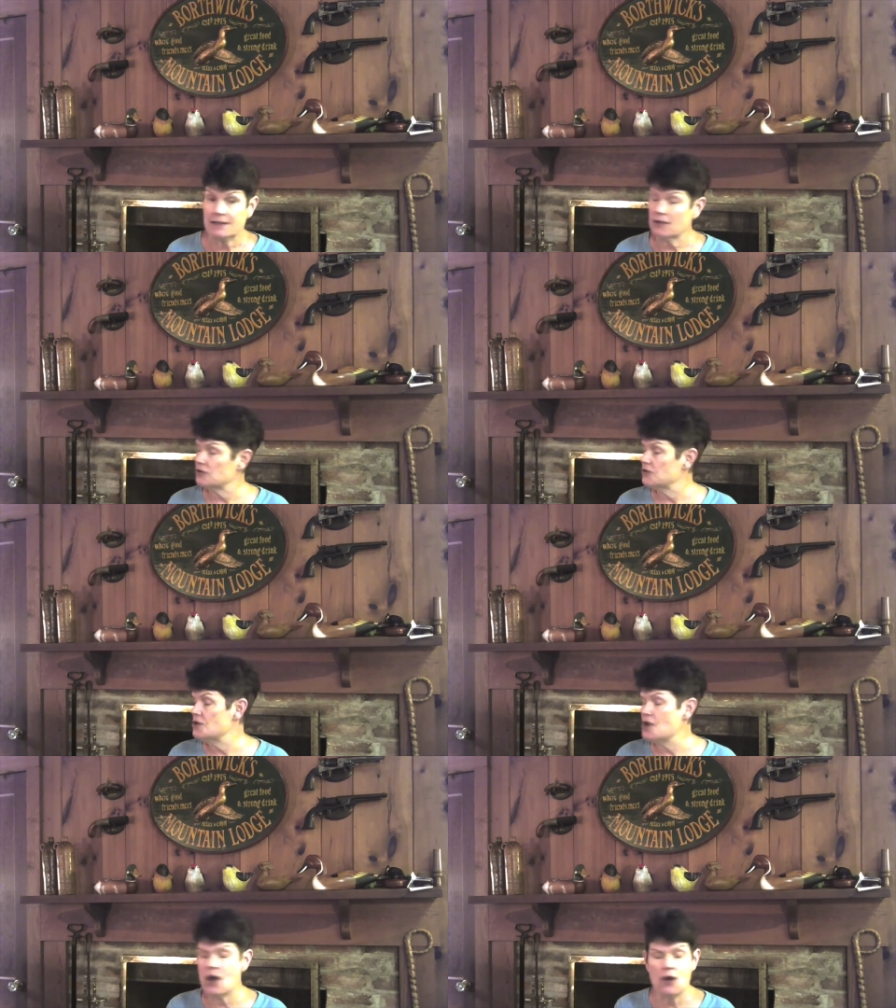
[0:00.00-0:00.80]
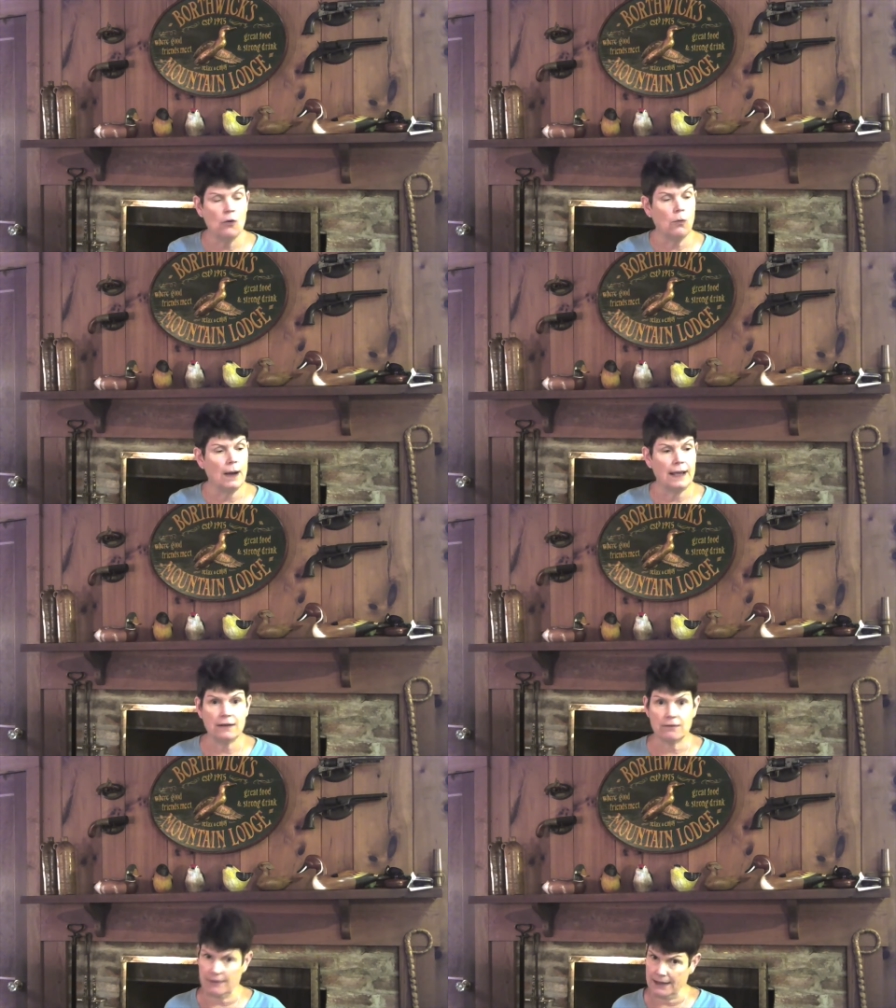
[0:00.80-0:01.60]
There's no way
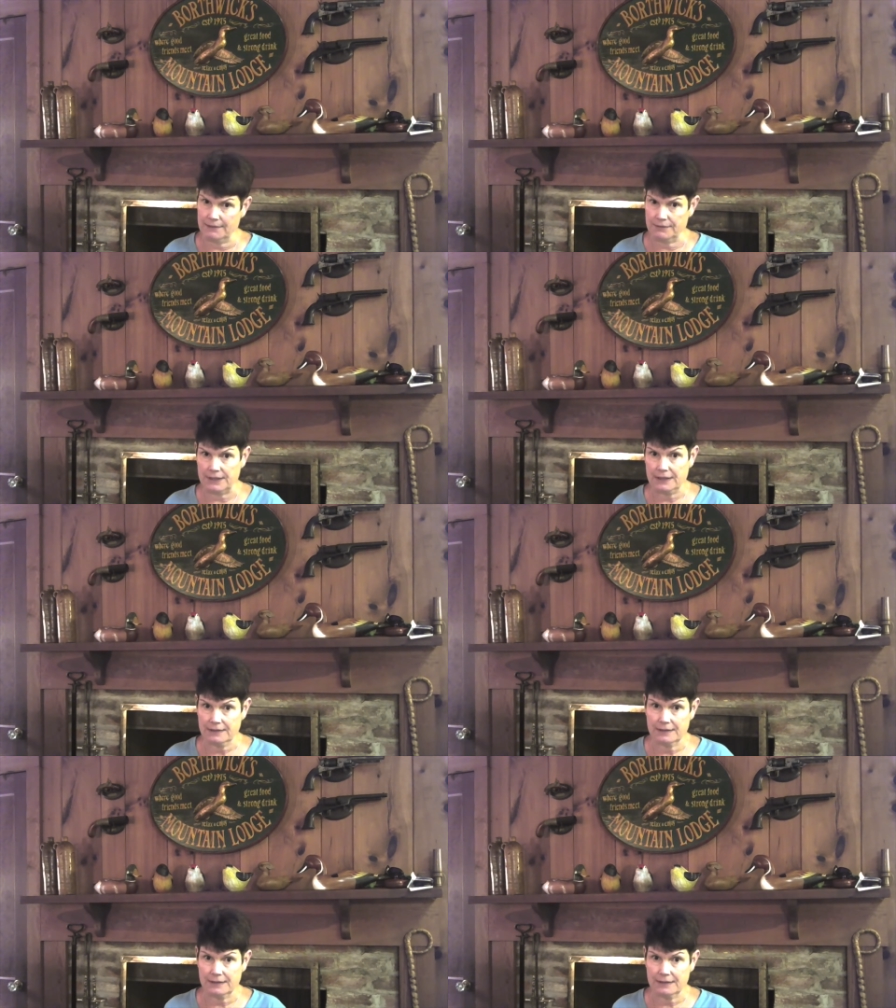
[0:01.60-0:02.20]
around it.